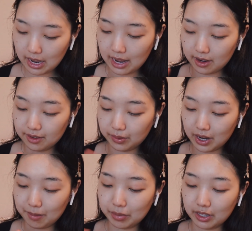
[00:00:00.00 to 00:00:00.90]
hand
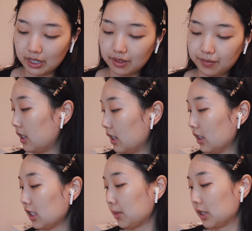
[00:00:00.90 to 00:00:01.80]
where I put it, it
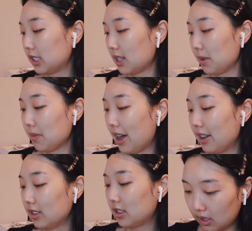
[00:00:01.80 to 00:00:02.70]
looks more
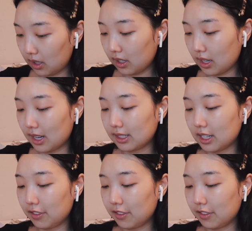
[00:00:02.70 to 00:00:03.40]
semi-matte. I think, yeah, it's